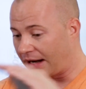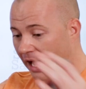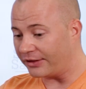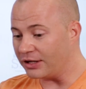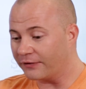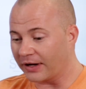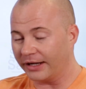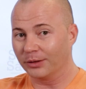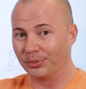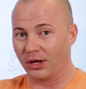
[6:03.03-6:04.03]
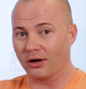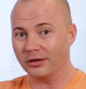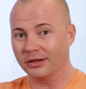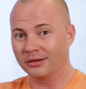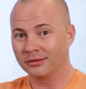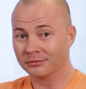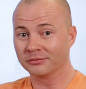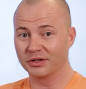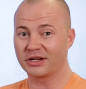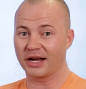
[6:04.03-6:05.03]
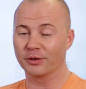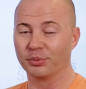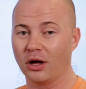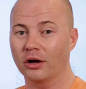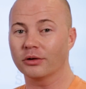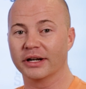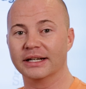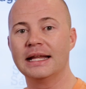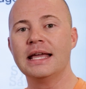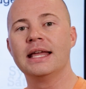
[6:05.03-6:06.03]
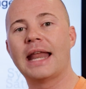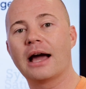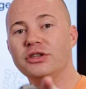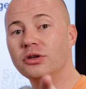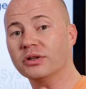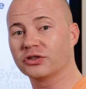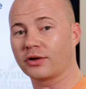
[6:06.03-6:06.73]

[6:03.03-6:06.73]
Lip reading: now that you've got your blog written, now you can